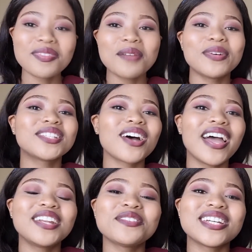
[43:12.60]
But yeah,
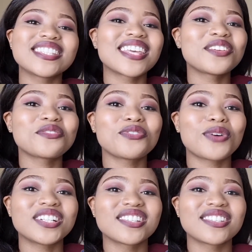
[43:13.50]
anyways, thank you for
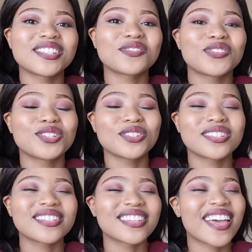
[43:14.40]
watching this video
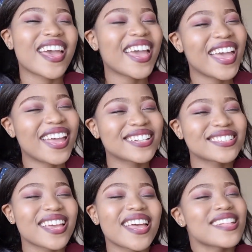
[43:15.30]
till the end.